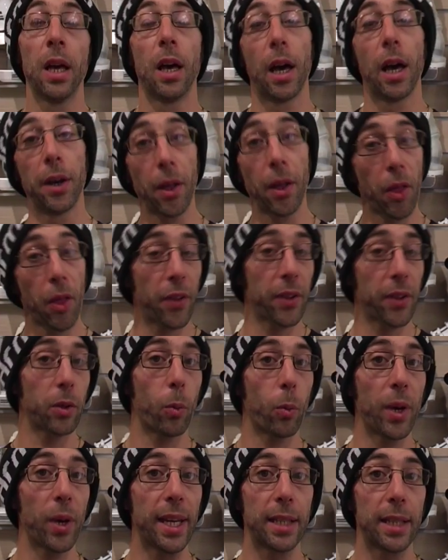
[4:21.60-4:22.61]
Another thing
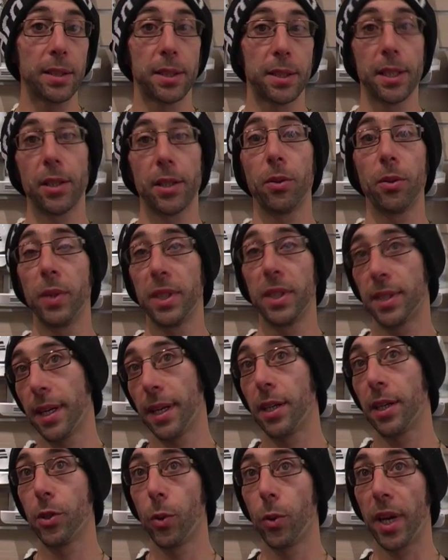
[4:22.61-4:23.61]
that we consider and we
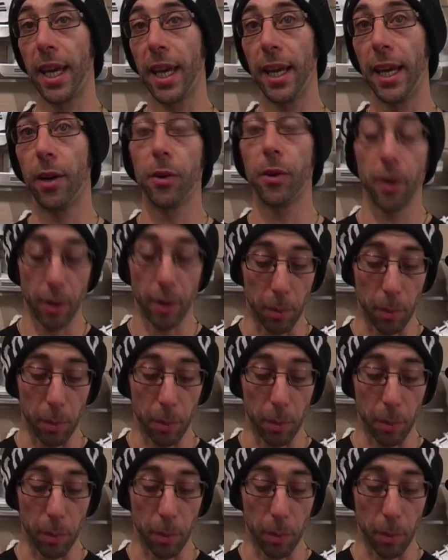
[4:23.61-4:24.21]
take into account